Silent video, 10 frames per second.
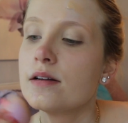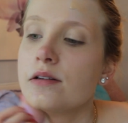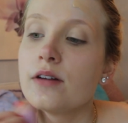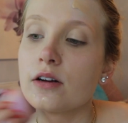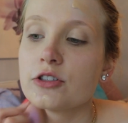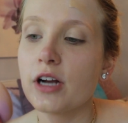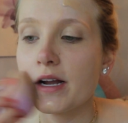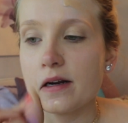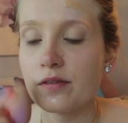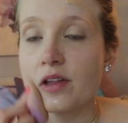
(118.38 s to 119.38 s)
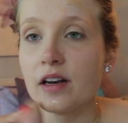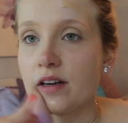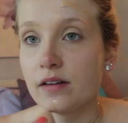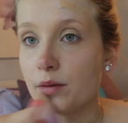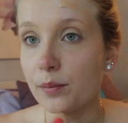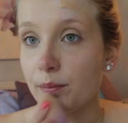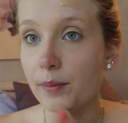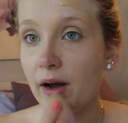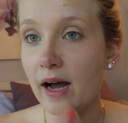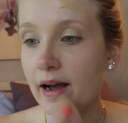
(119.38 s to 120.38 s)
not dry enough that I need to
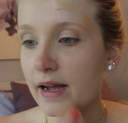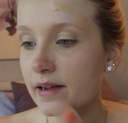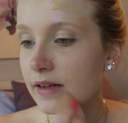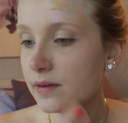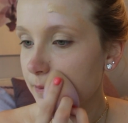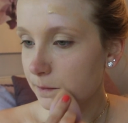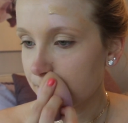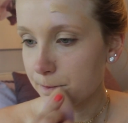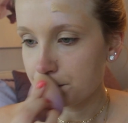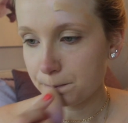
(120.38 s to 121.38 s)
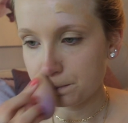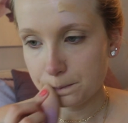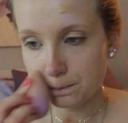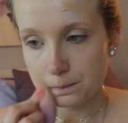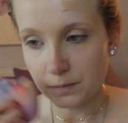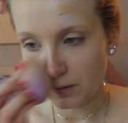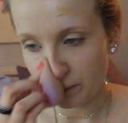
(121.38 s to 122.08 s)
buy a